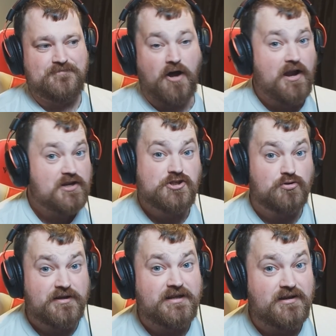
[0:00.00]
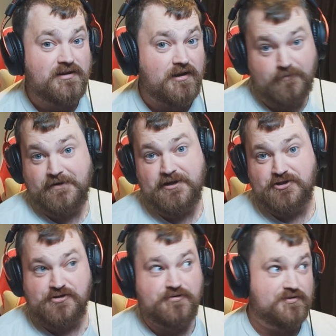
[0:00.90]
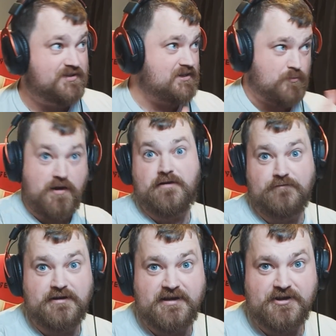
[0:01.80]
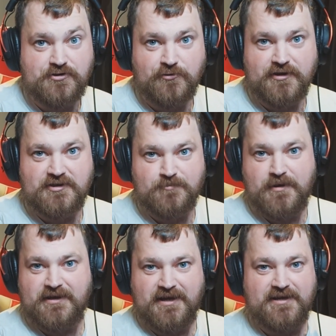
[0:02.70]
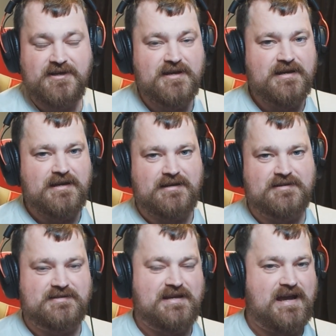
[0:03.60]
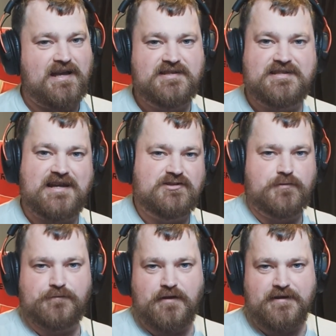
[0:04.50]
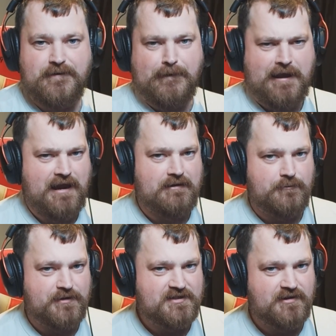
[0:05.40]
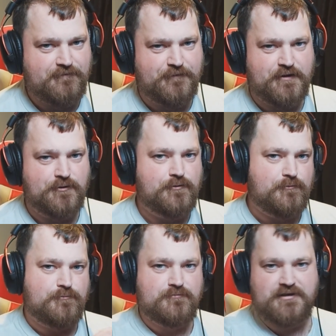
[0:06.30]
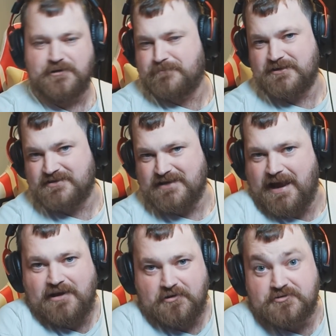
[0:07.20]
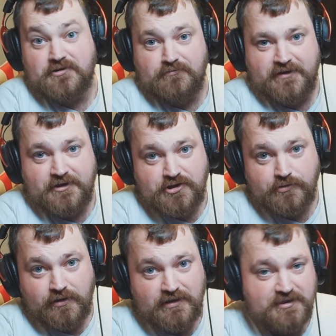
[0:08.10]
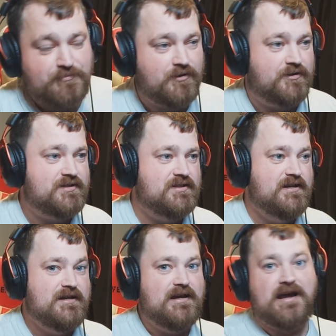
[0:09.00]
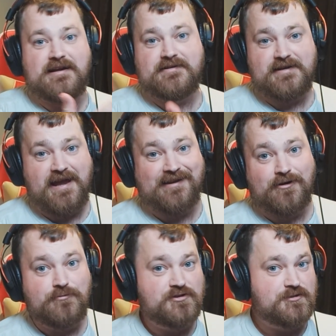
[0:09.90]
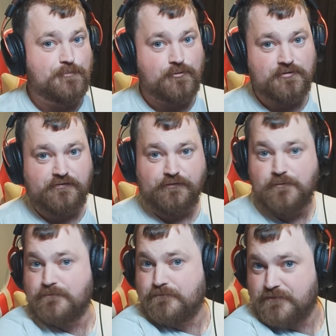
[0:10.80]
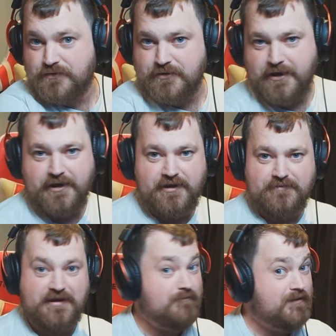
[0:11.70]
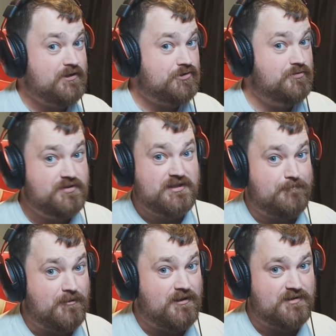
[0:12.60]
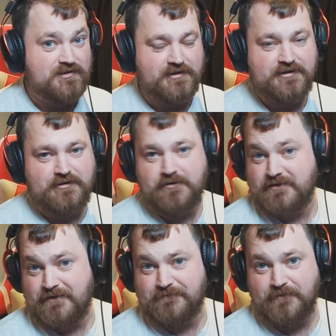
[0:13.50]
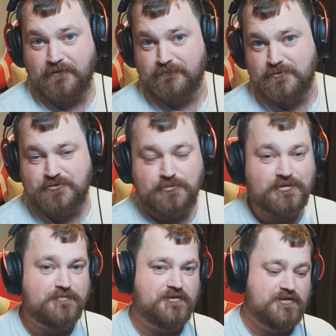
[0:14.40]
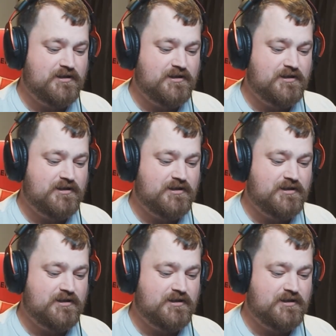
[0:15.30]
I enjoy arena shooters. That's why I really enjoyed Splitgate, because it has that sort of like Halo-esque feel, you know, because Halo's an arena shooter, let's be honest. And Halo was spawned from the arena shooters in the past. Like, you know, you have Unreal Tournament,